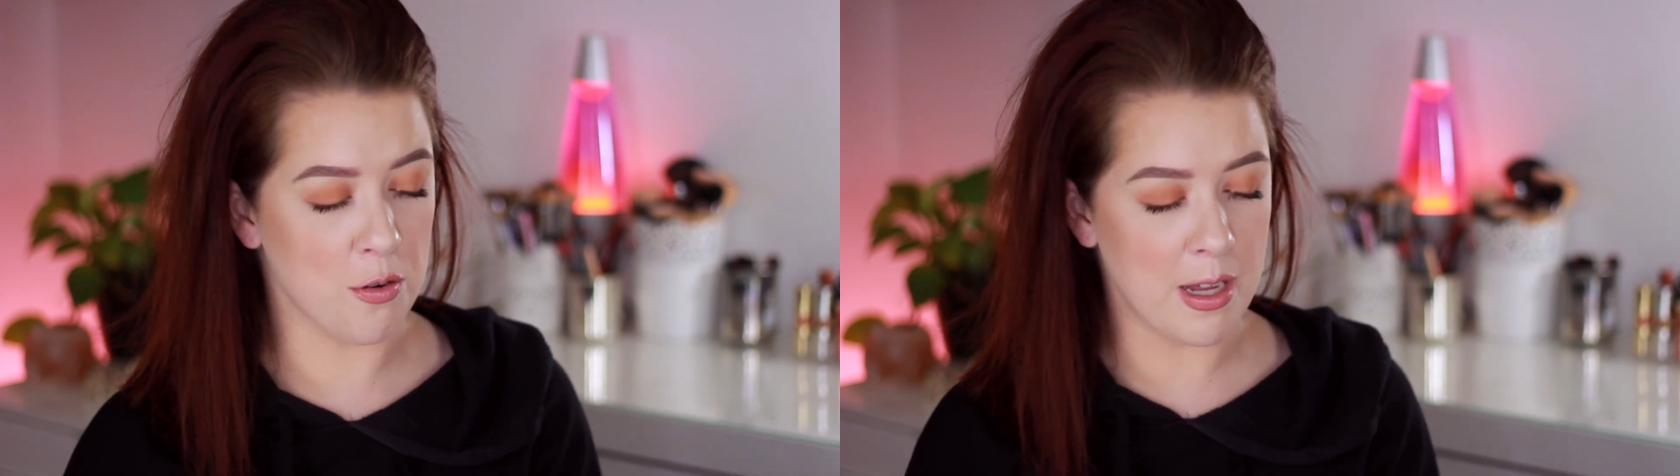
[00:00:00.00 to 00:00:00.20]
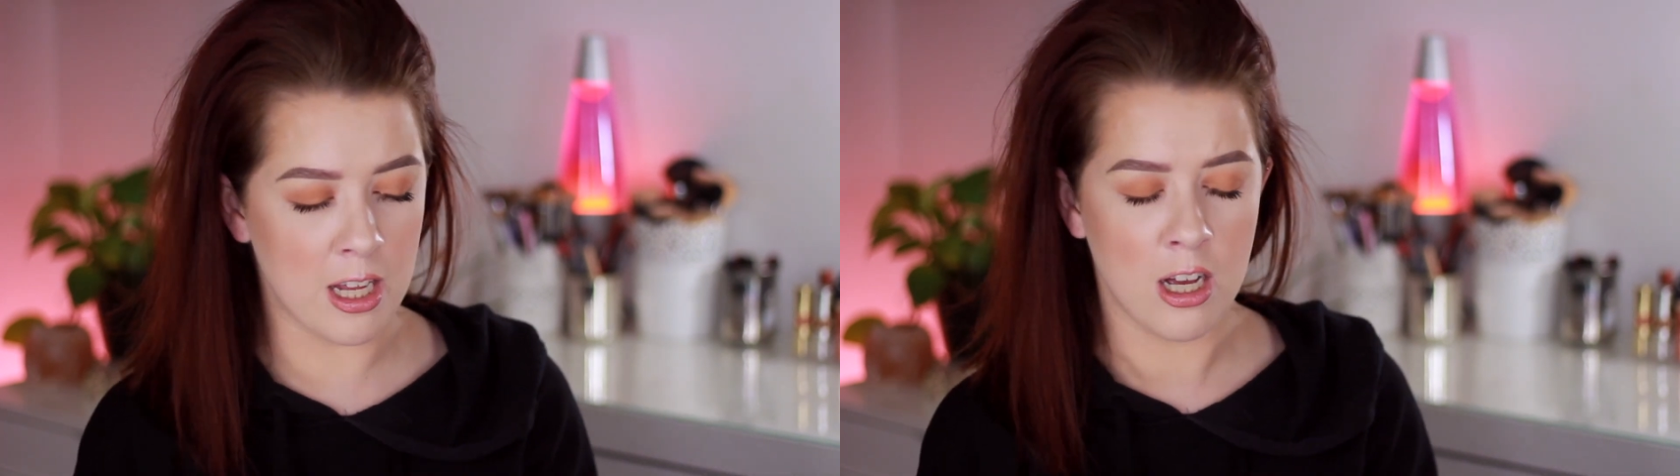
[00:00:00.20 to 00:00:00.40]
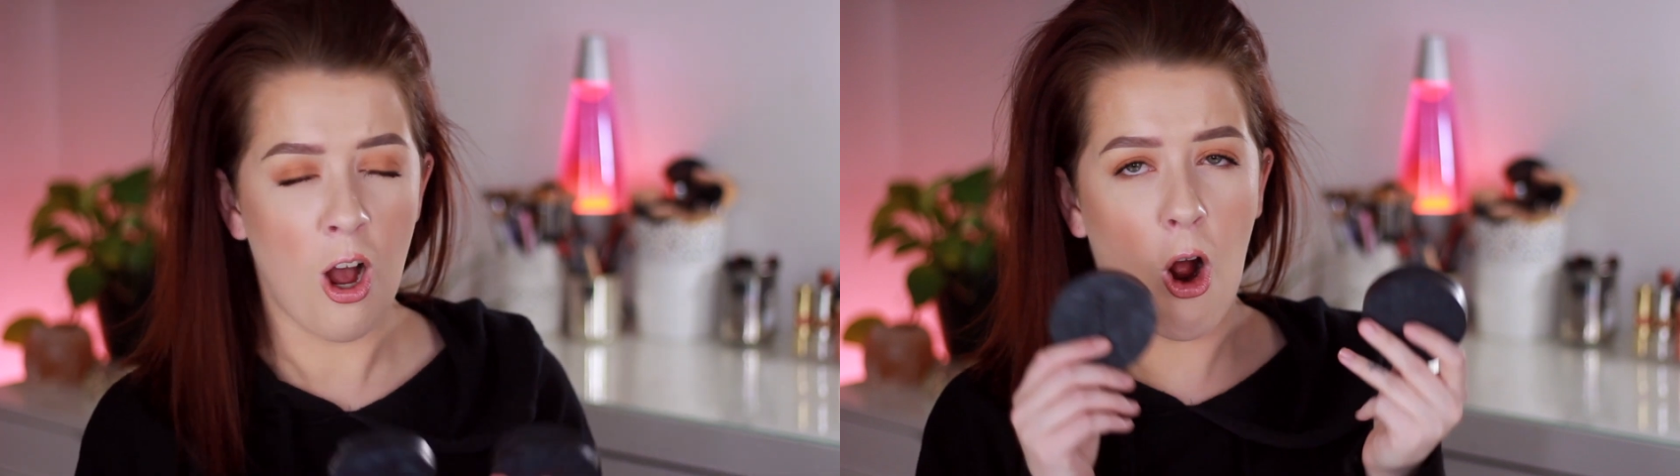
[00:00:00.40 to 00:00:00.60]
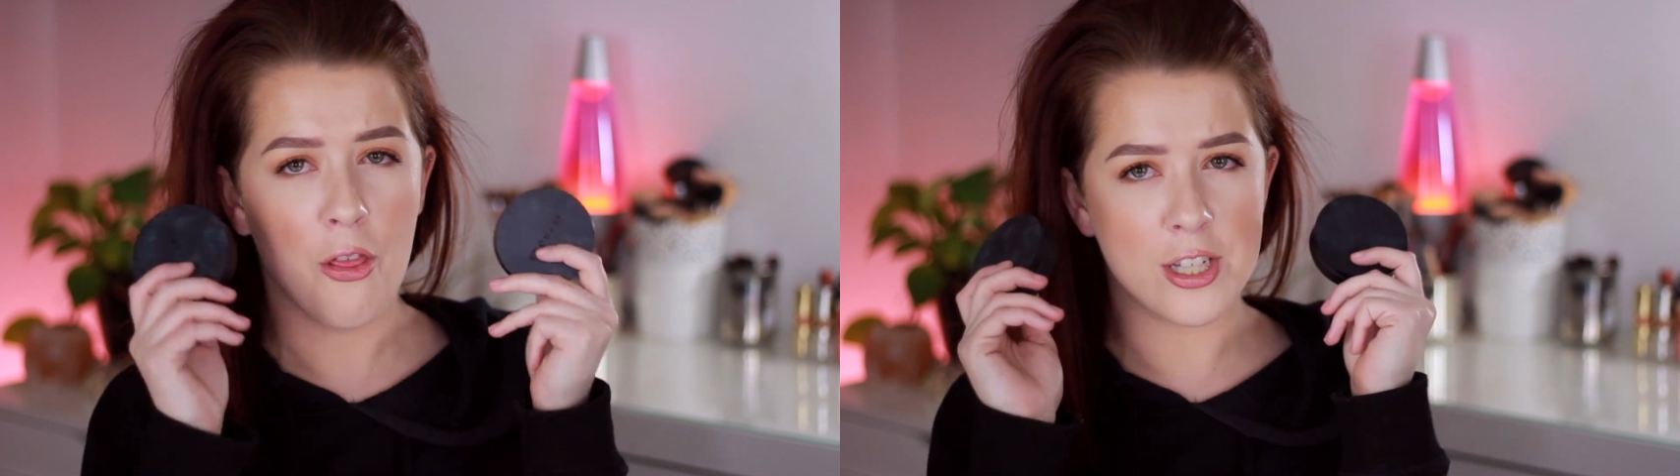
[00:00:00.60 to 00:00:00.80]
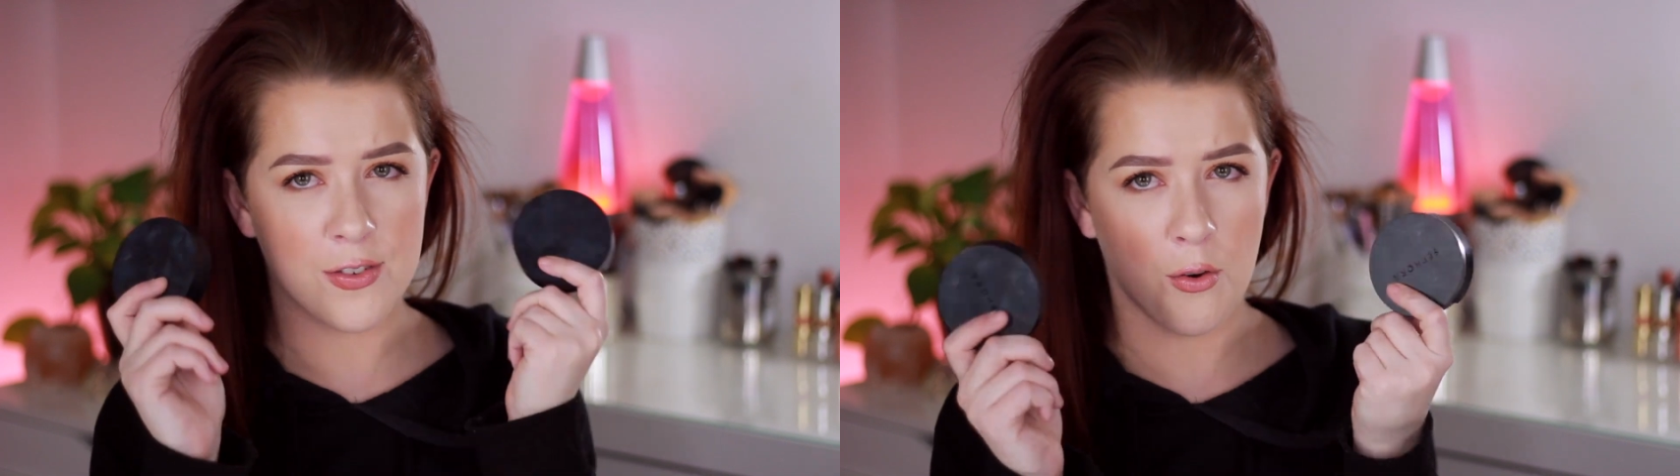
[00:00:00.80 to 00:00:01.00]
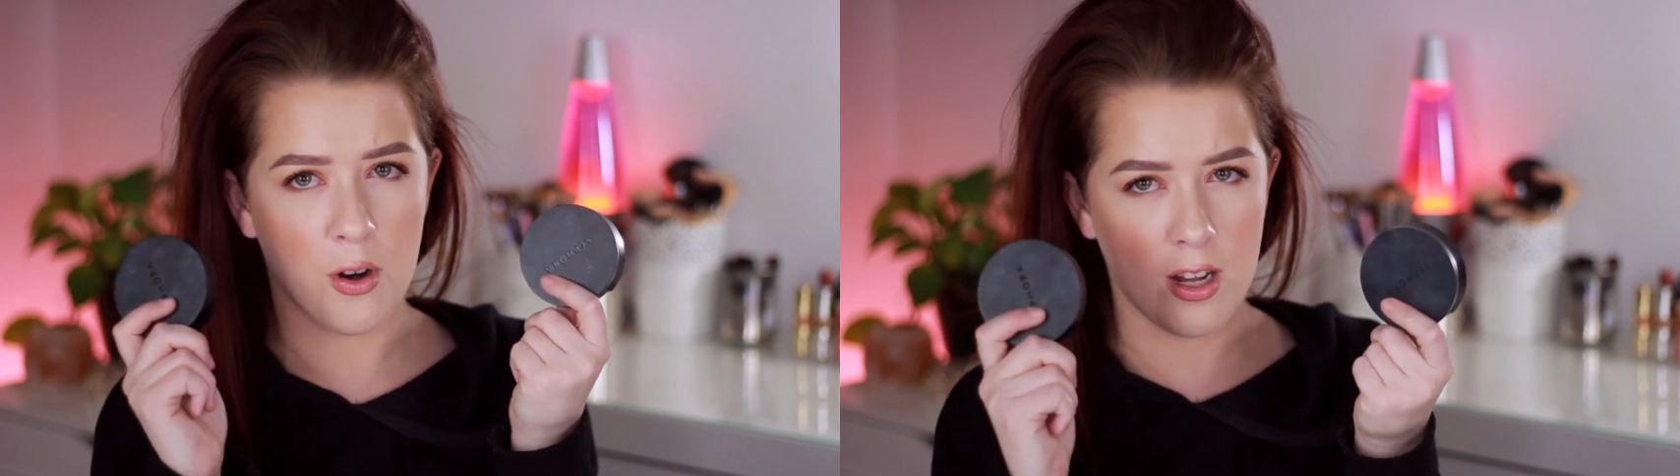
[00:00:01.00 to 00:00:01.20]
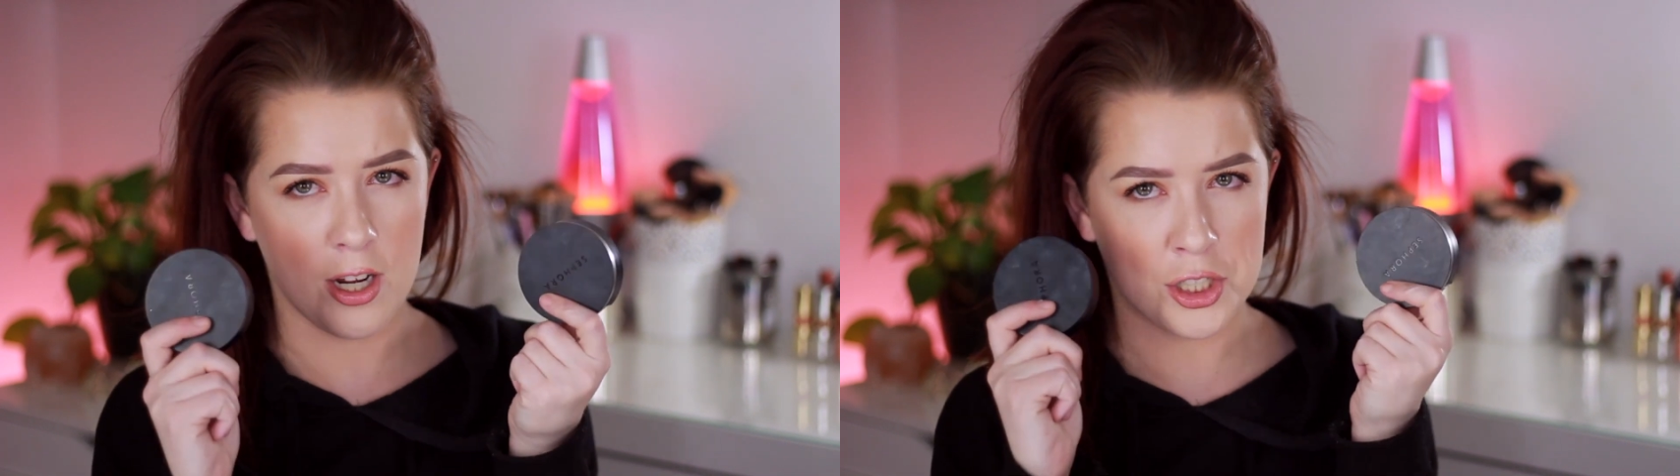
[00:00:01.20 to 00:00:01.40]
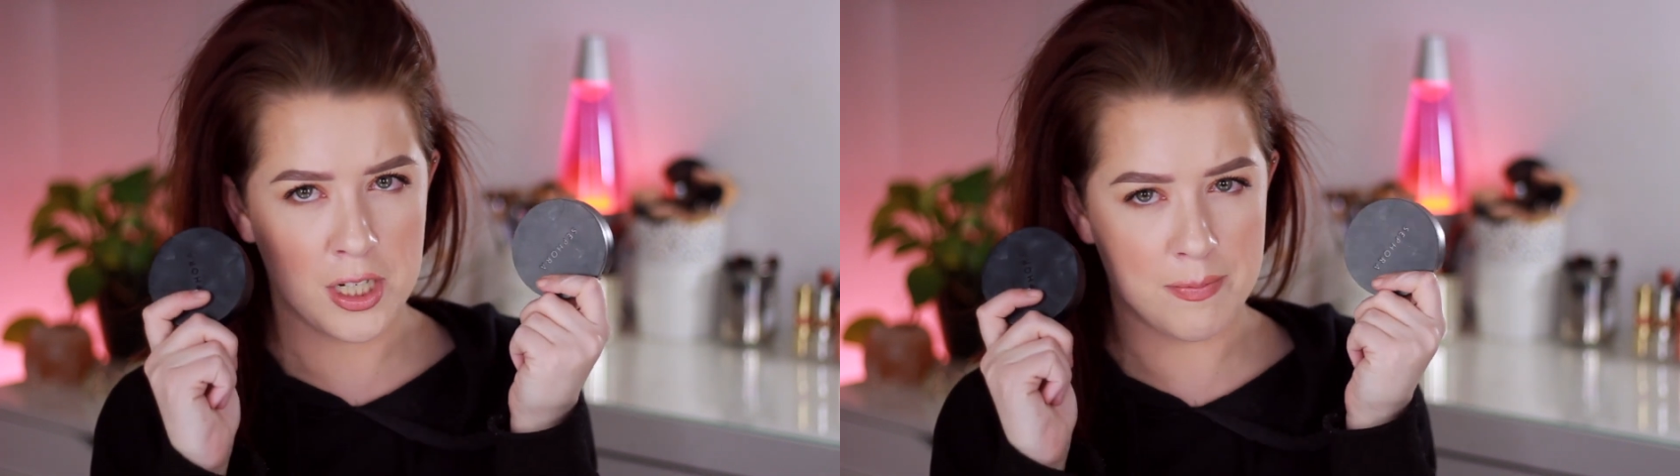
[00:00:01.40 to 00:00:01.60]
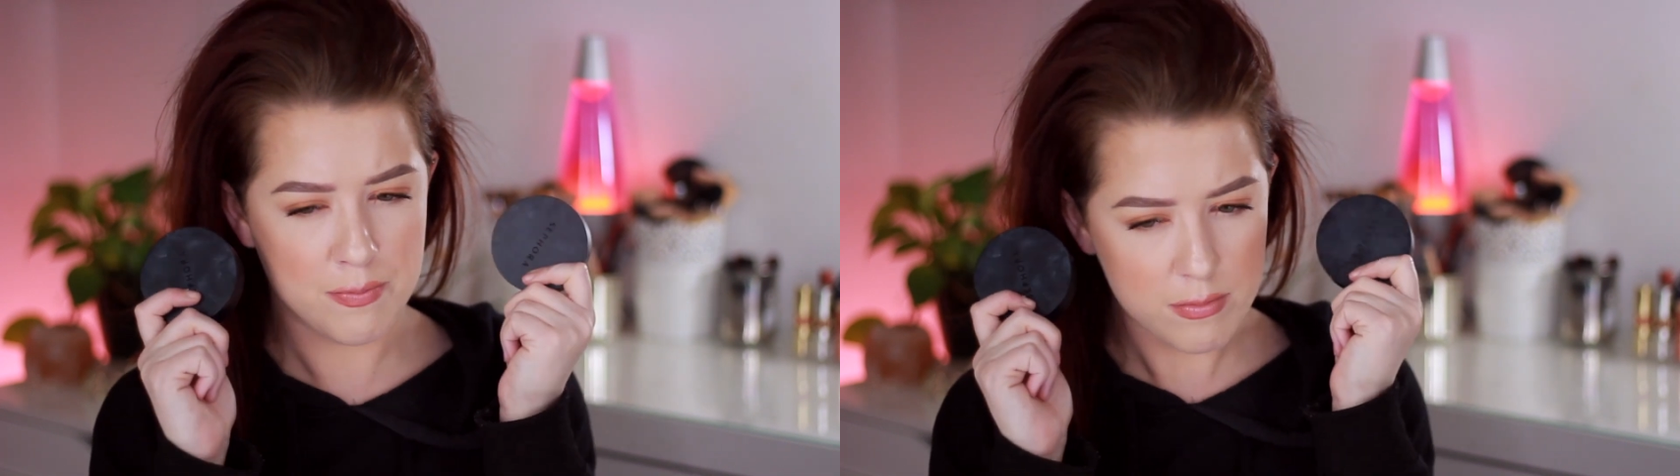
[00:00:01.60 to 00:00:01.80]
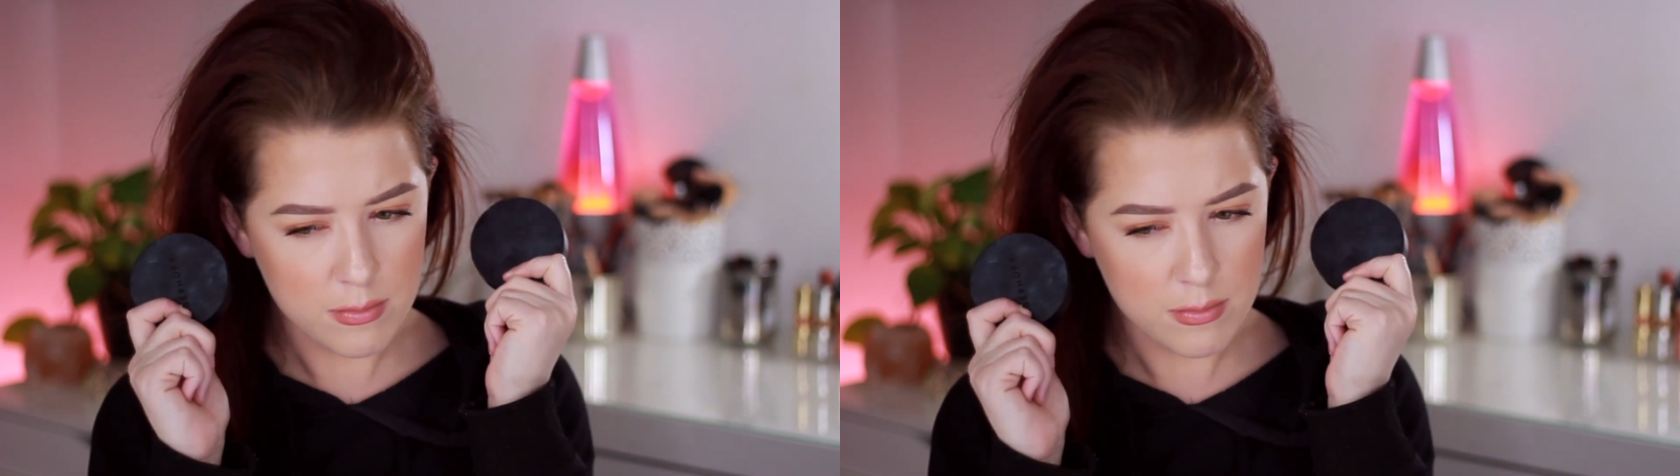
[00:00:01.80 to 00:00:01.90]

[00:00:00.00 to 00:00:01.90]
for me, are the Sephora Collection